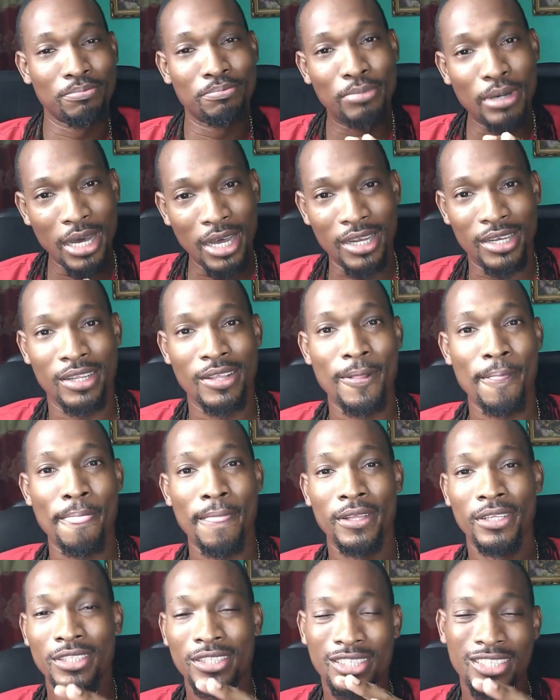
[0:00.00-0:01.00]
but
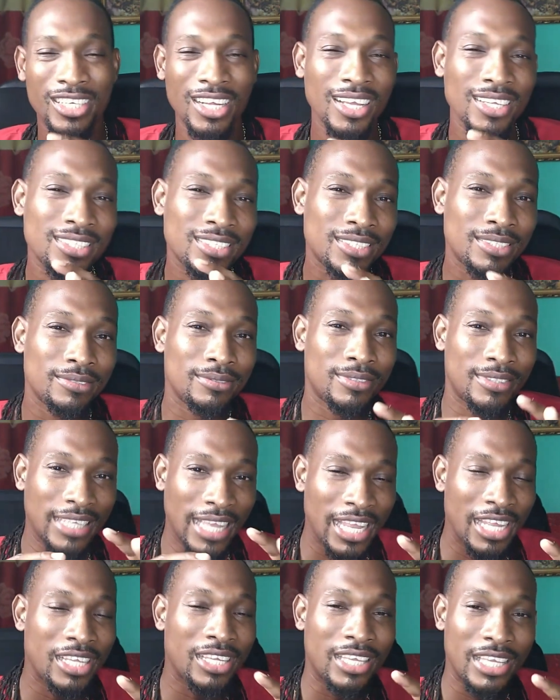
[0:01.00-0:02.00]
just
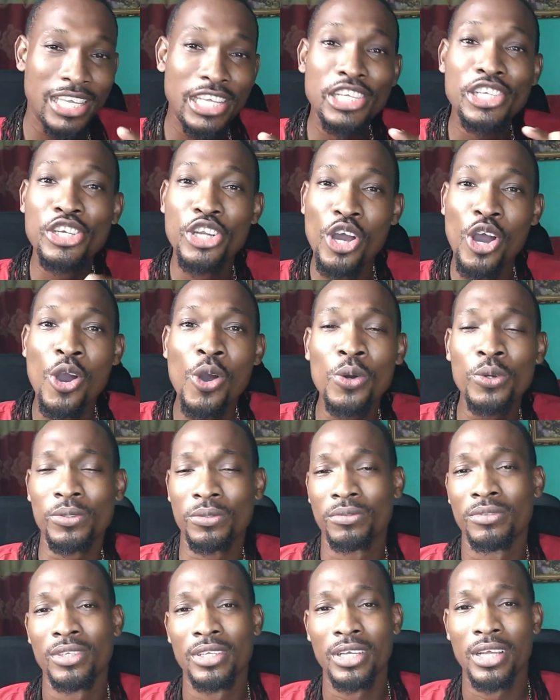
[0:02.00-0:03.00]
take key note